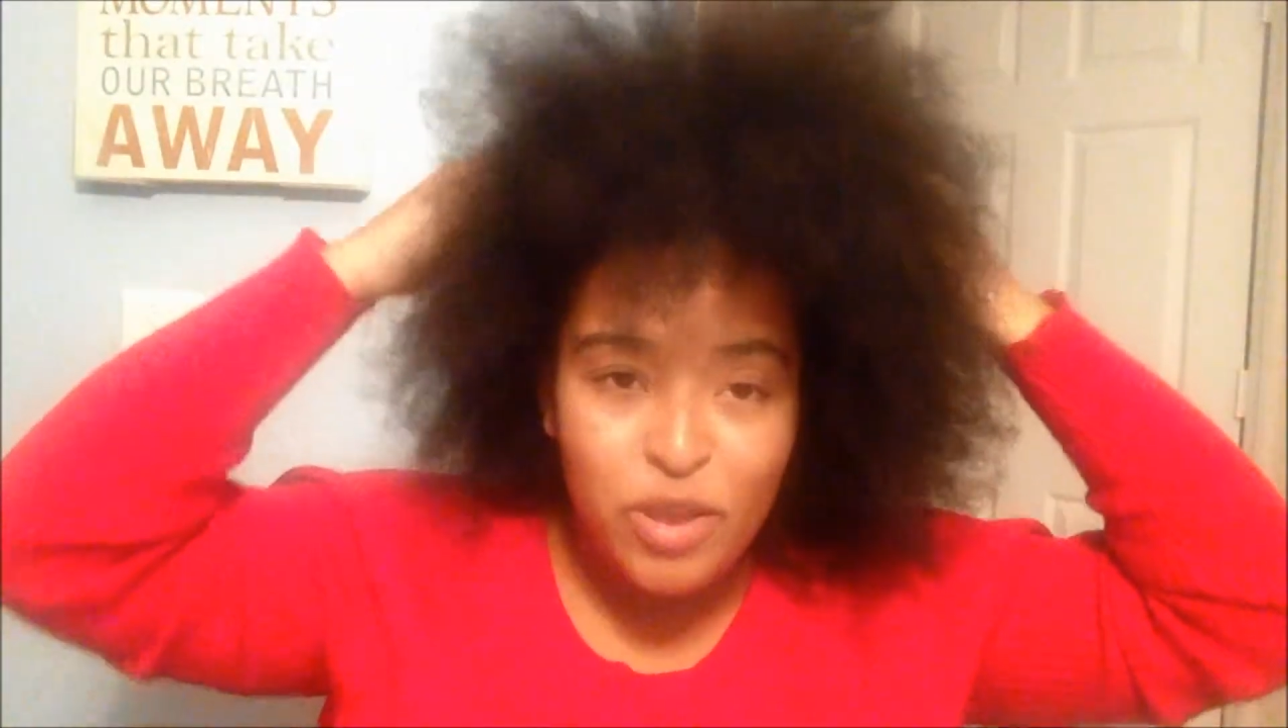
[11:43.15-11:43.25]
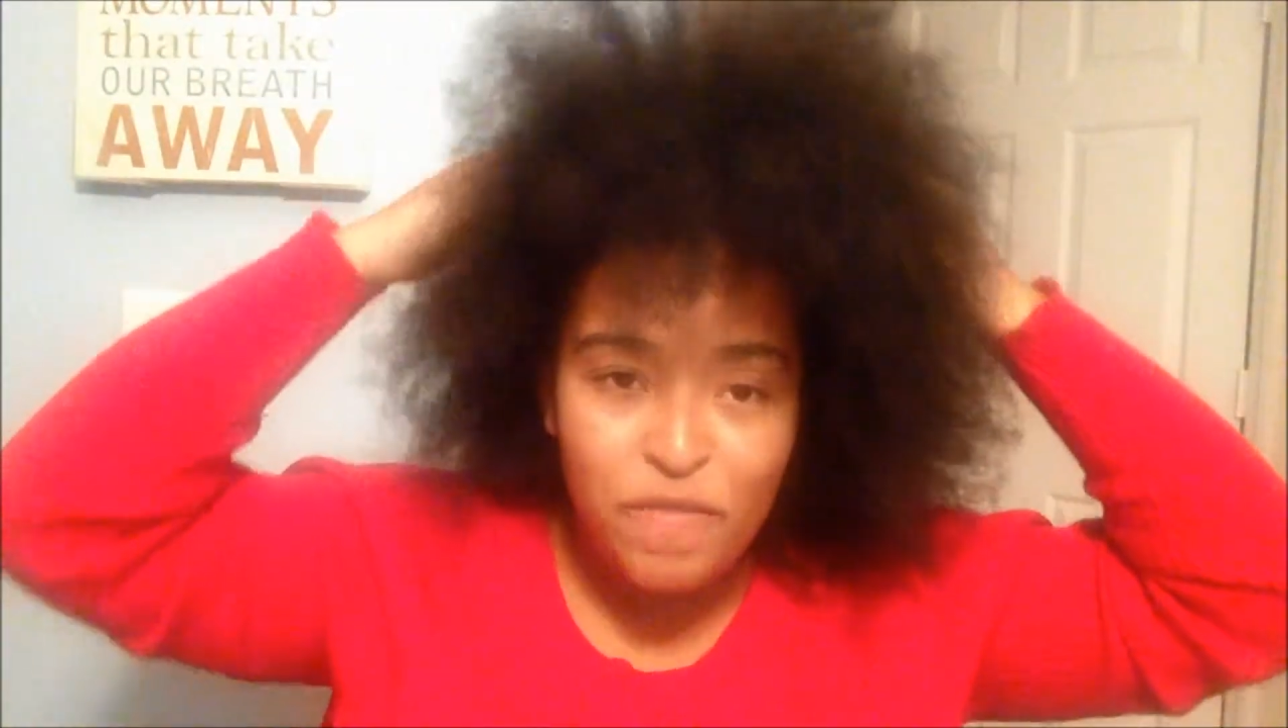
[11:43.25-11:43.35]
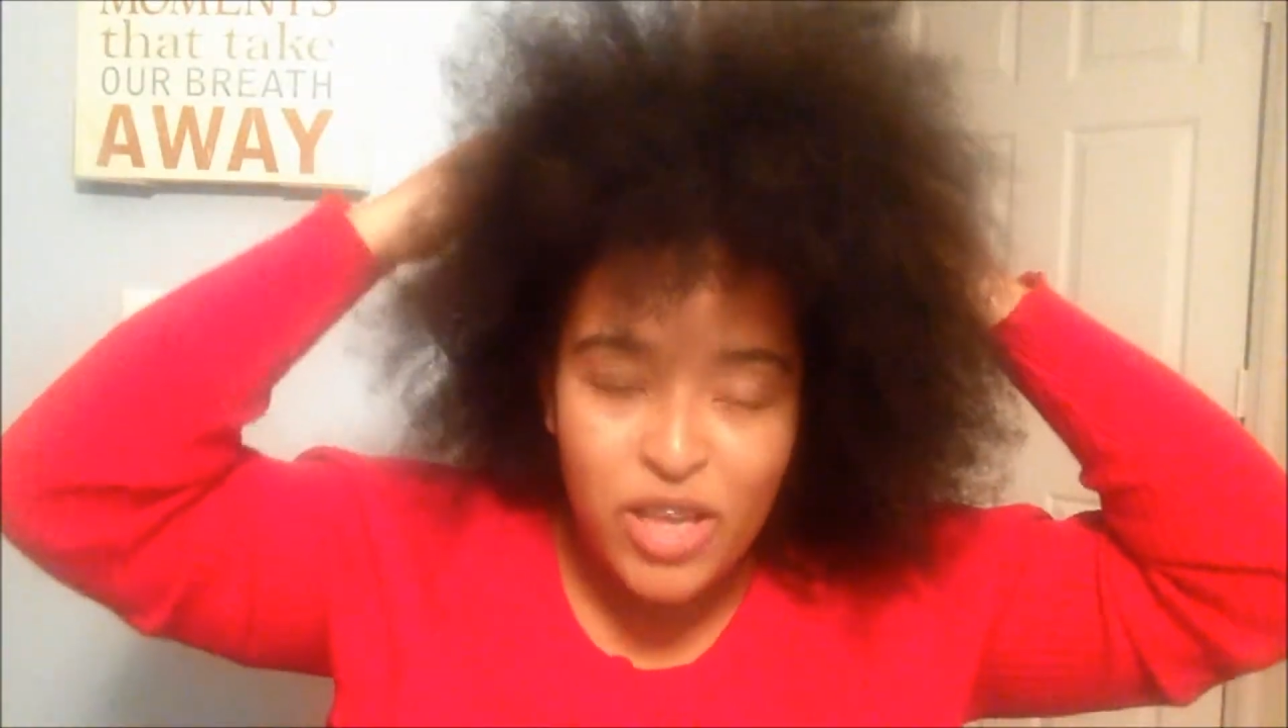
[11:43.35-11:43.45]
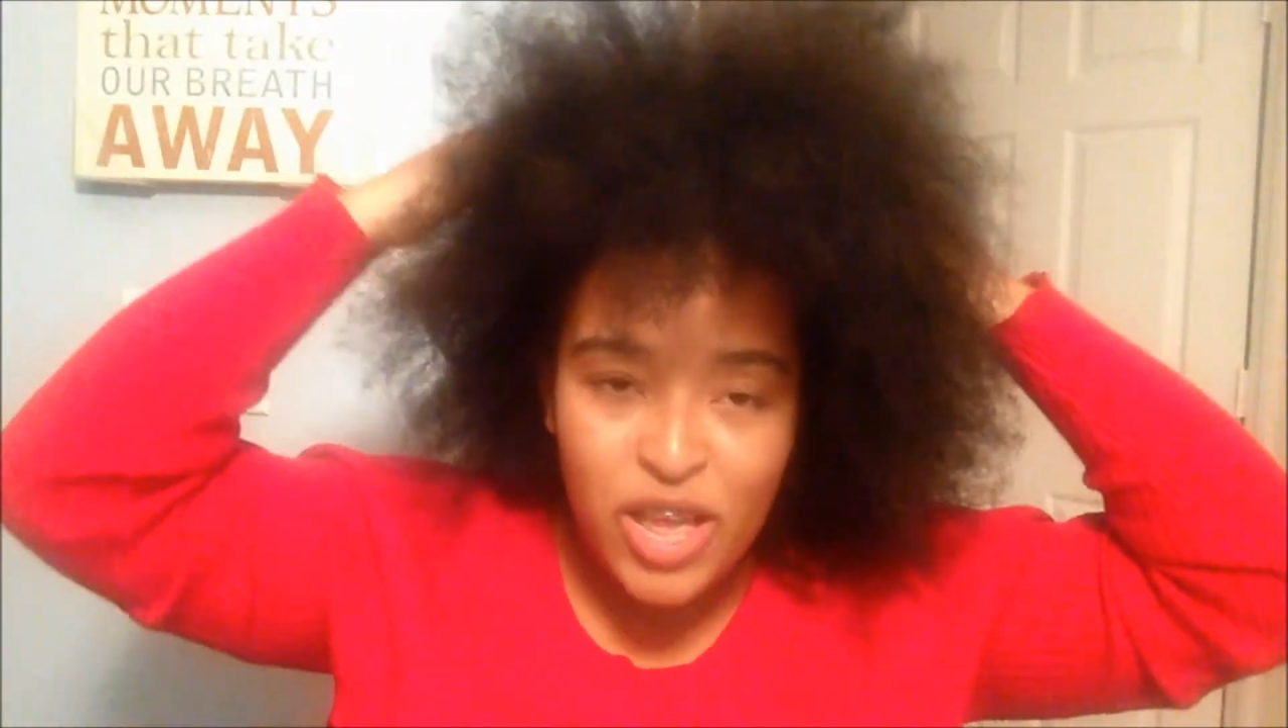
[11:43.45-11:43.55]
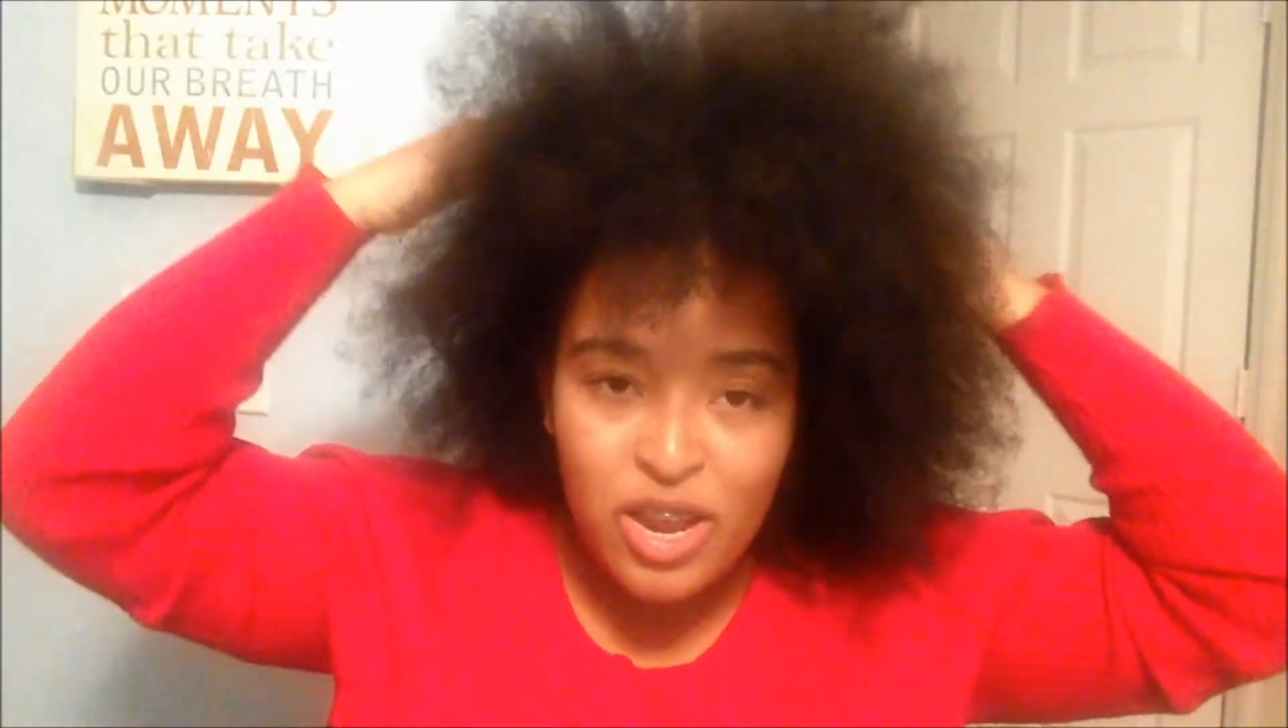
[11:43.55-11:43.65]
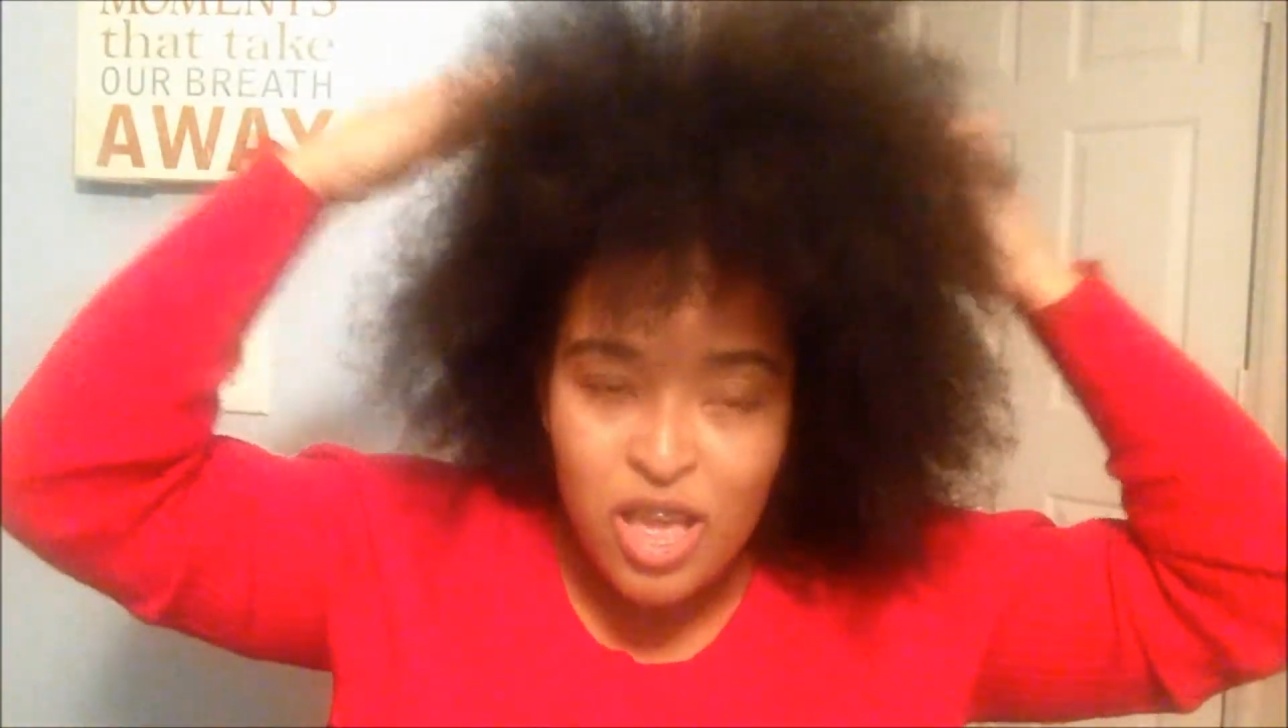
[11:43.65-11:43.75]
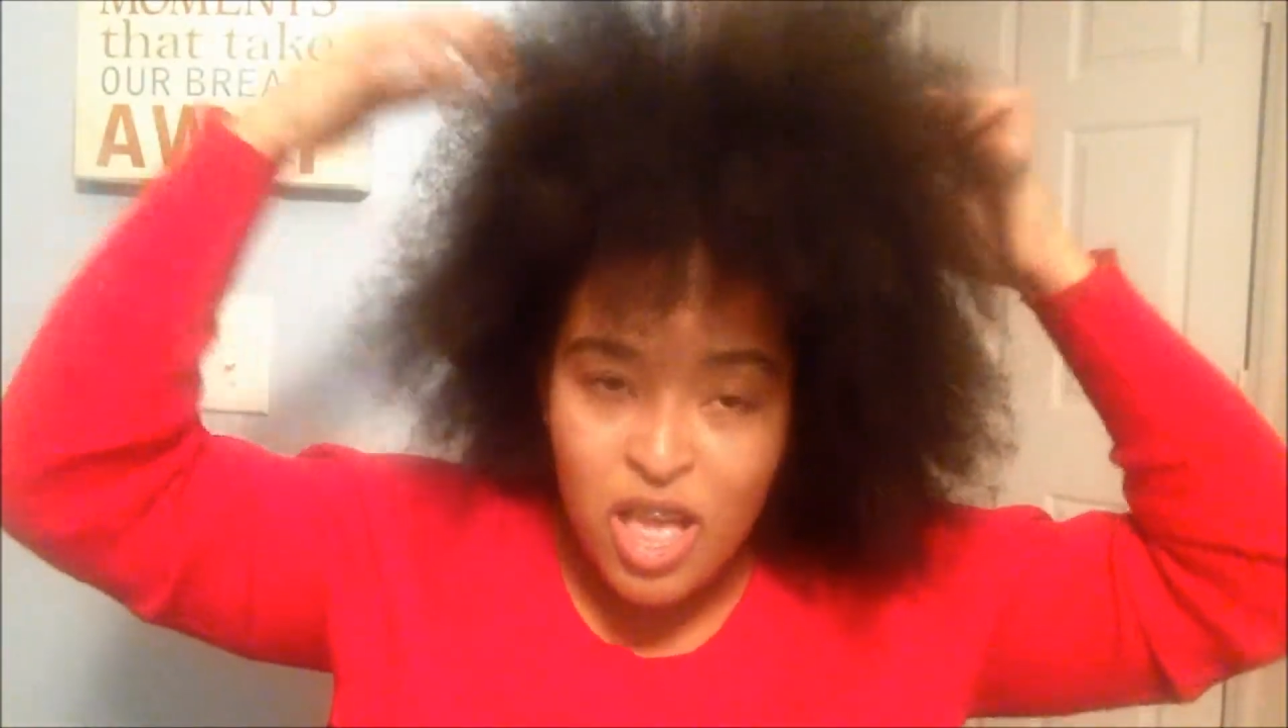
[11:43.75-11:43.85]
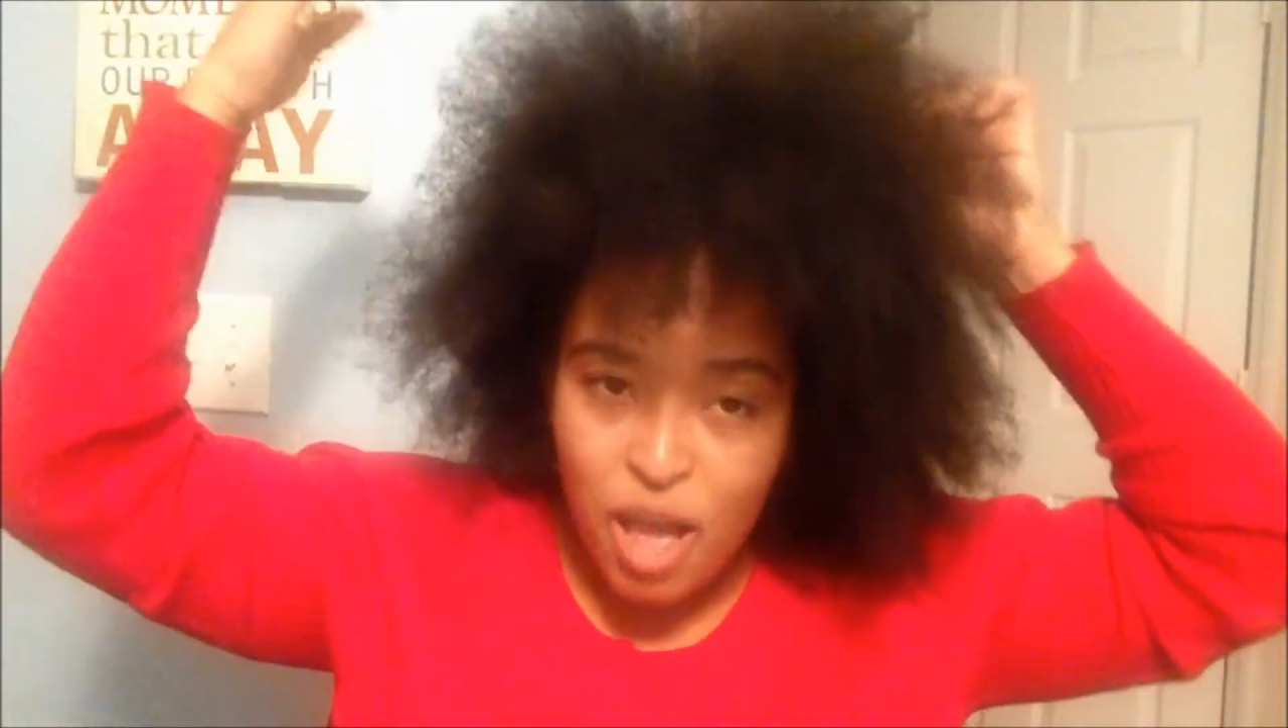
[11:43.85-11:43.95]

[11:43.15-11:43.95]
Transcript: little bit of fun,